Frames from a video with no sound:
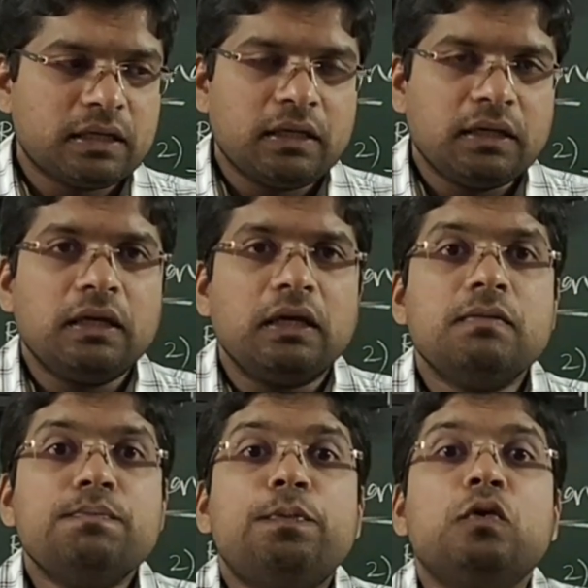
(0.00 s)
can
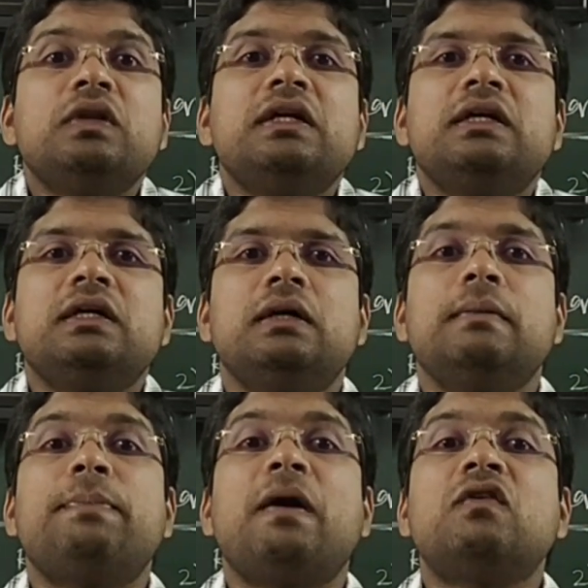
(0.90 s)
improve
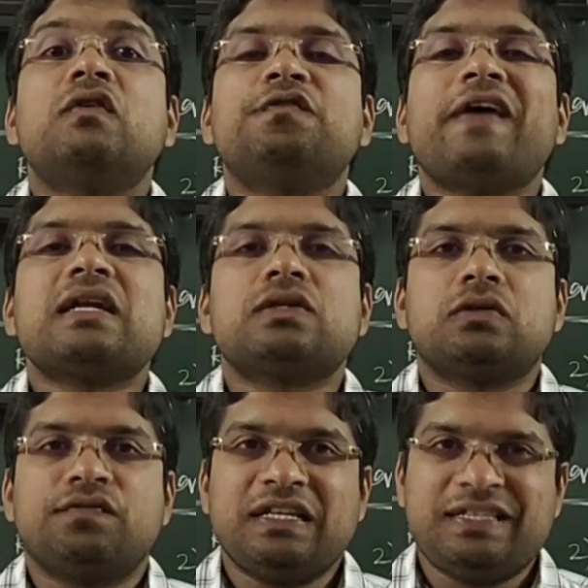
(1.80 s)
the power factor
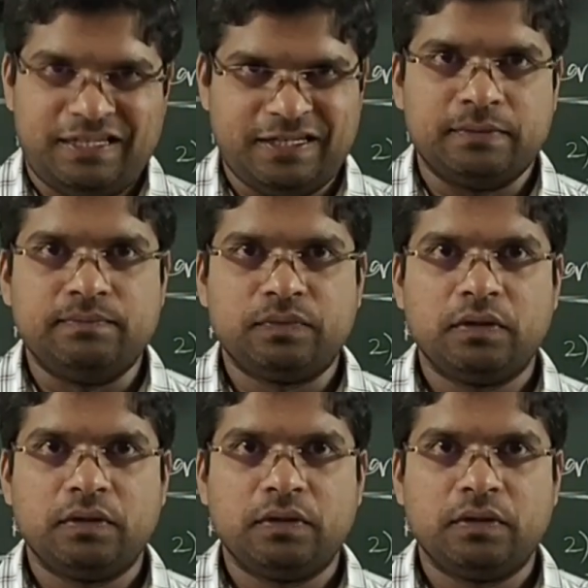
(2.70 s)
of the system.